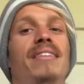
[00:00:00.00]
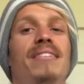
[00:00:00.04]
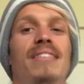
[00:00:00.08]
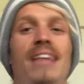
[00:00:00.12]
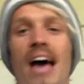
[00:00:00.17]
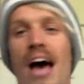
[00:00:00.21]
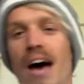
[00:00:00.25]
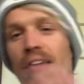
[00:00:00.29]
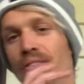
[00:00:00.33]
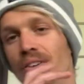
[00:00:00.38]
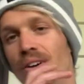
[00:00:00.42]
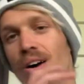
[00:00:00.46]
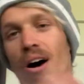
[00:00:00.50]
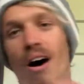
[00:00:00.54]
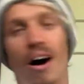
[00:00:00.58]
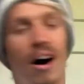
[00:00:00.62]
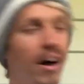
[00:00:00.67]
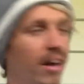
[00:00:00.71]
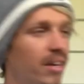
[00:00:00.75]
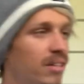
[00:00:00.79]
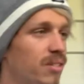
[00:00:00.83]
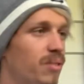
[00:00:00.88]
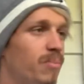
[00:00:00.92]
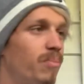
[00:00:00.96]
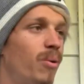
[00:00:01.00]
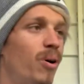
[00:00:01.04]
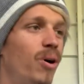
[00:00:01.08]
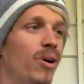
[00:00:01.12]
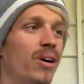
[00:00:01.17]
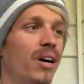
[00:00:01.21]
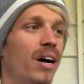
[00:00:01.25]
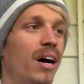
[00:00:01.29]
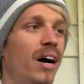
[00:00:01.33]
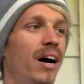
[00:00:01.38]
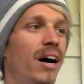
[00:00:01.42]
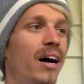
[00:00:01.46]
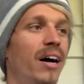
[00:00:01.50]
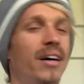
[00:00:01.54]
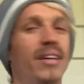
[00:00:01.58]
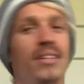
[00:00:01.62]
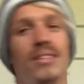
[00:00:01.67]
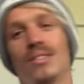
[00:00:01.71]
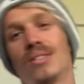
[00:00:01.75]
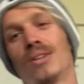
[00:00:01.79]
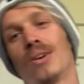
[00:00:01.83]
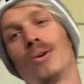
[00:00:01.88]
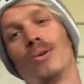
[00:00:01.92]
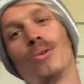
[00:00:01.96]
have an iced mocha. It's
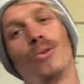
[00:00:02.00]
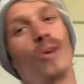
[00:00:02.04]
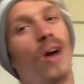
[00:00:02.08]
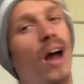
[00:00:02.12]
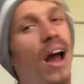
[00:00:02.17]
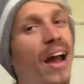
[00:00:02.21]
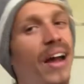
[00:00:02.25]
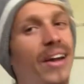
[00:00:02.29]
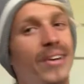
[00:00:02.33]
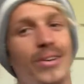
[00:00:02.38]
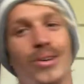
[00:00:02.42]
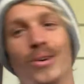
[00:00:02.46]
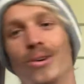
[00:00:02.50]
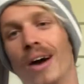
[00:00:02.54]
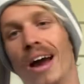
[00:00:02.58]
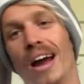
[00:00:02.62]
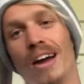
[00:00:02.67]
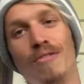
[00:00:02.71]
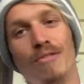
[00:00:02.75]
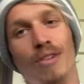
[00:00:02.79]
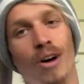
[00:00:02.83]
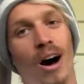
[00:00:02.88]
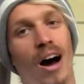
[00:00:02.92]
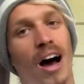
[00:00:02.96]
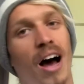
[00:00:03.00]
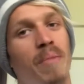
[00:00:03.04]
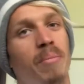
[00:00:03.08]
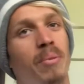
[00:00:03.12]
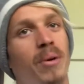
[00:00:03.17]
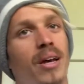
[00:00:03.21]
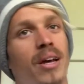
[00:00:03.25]
great vibe.